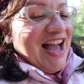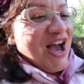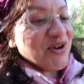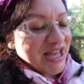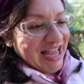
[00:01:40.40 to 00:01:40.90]

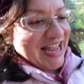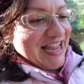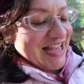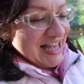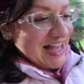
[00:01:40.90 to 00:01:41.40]

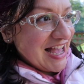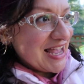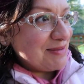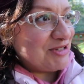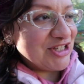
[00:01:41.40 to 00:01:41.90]
Okay, I
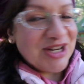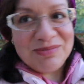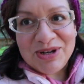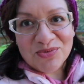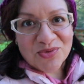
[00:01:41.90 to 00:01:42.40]
am just
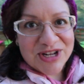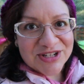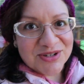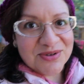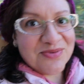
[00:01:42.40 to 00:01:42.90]
gonna be
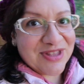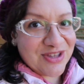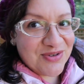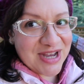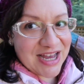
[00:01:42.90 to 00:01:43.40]
real
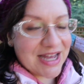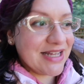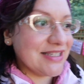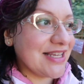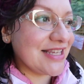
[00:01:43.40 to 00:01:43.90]
with you
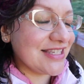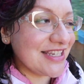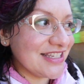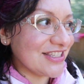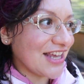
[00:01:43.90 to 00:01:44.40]
guys.
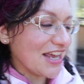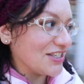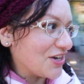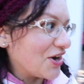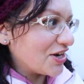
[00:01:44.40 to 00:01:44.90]
Since I
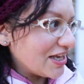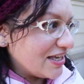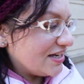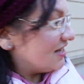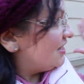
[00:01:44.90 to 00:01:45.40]
started